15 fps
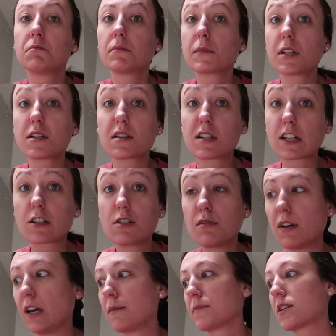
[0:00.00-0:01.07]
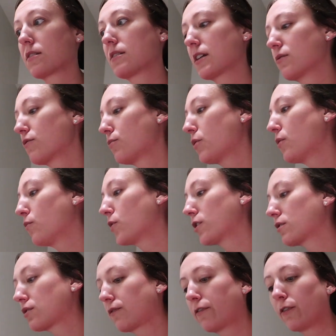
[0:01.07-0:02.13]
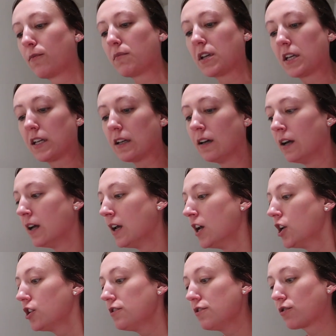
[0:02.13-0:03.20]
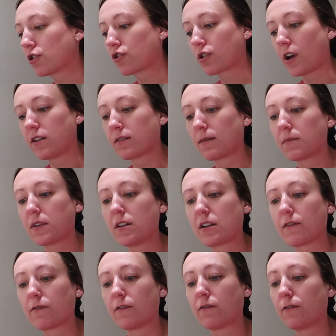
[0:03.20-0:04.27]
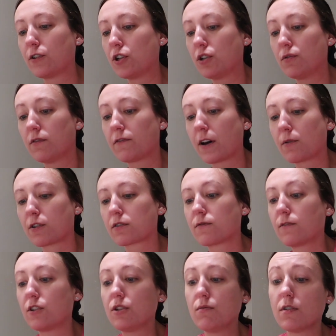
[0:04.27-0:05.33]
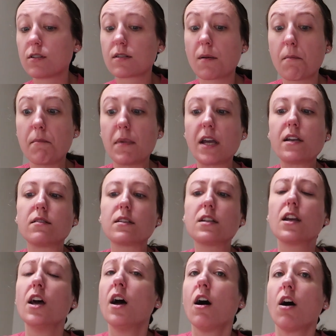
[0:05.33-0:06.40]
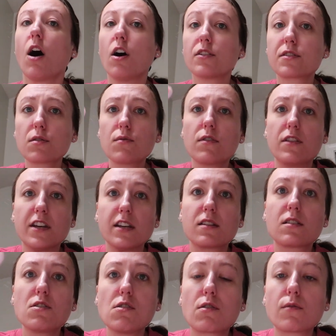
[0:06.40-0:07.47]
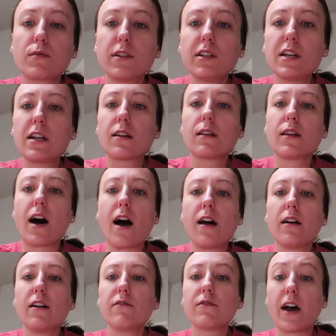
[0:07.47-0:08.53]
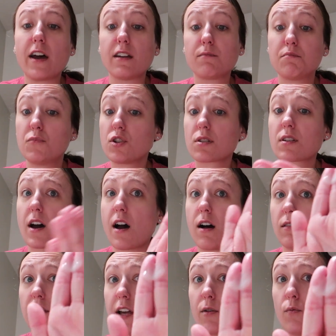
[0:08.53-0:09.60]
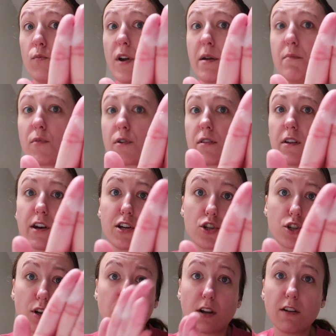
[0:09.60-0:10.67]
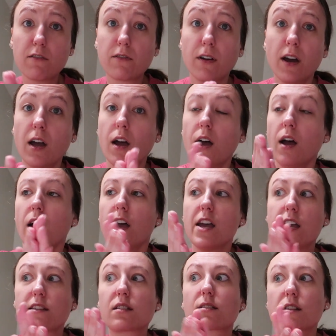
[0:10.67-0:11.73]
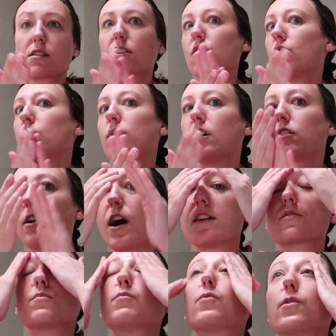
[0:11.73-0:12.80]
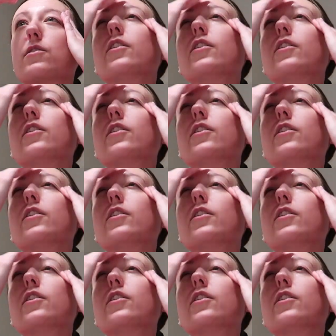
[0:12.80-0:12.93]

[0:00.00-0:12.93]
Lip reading: I'm gonna stick to it. I'm gonna stick with what works for me. You can try something different for you if that works for you. That's amazing. Also, this you don't really need a lot of. I just got like way more than I should have. It's gonna go across more